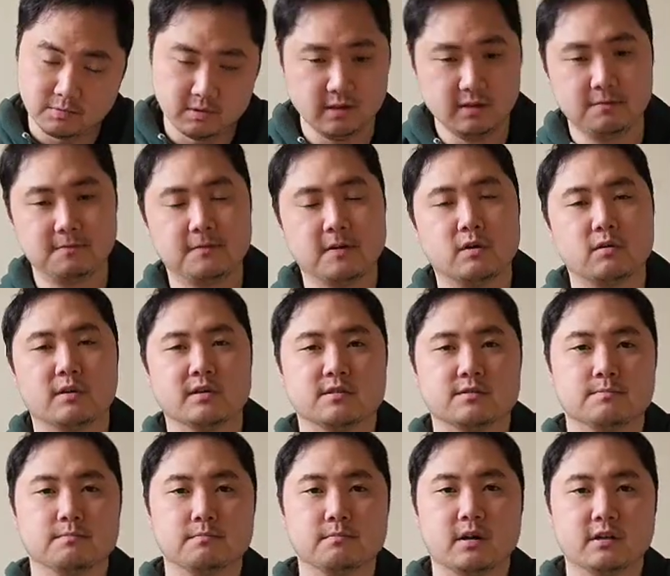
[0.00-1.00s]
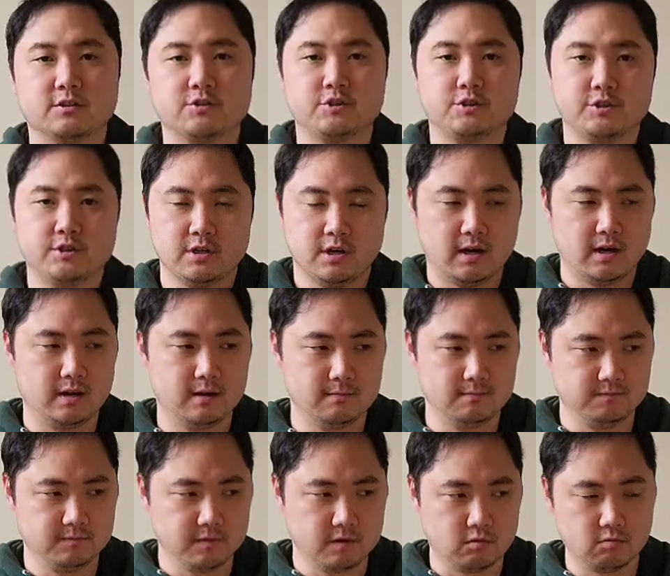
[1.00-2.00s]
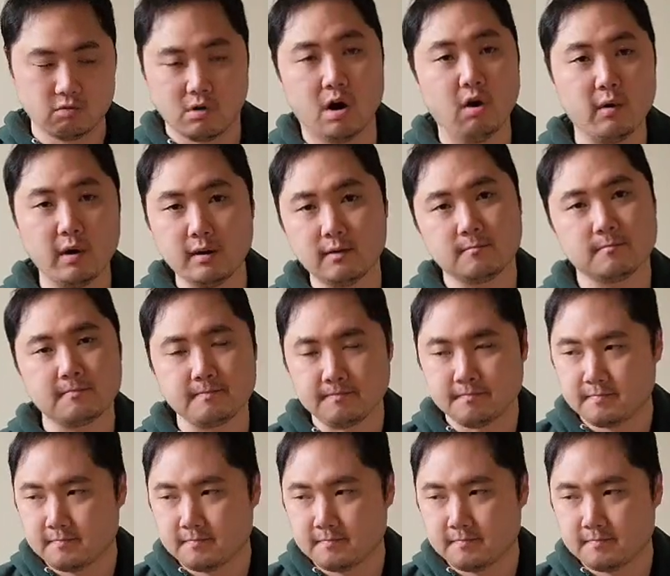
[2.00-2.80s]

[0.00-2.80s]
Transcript: really focused much on growing,